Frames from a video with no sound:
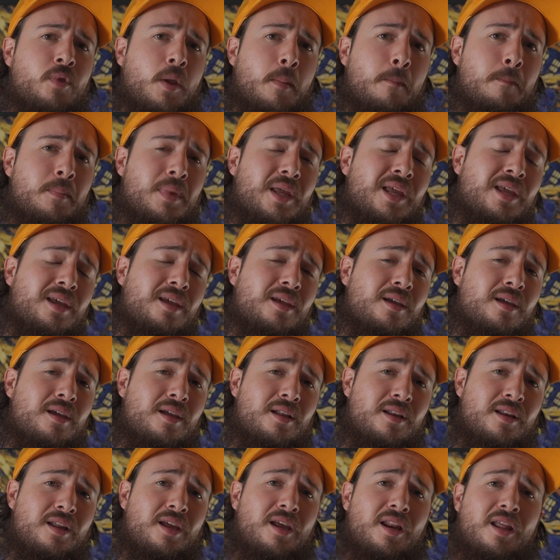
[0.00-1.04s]
me
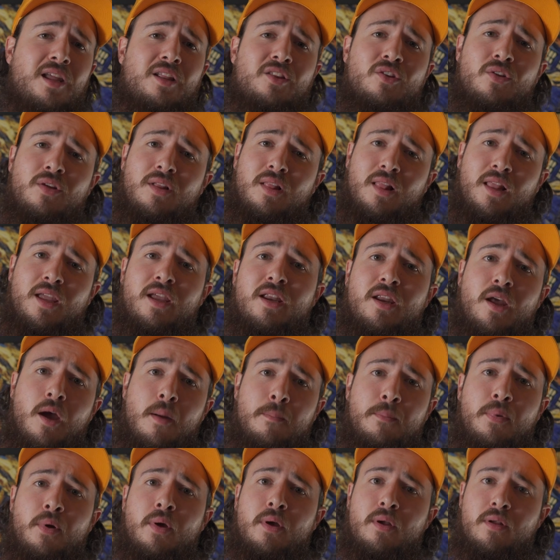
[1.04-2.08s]
needing to clean
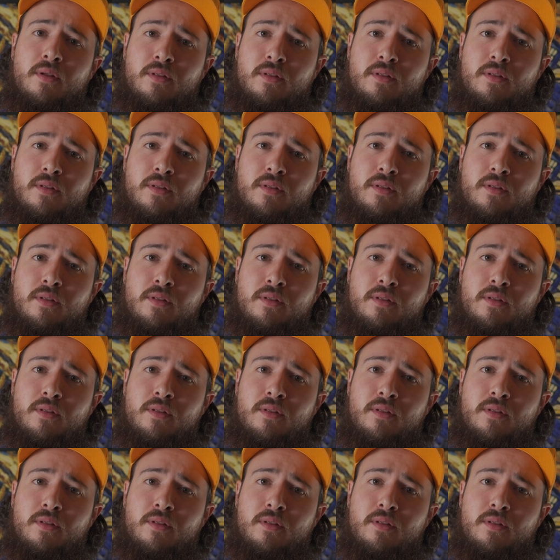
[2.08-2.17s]
up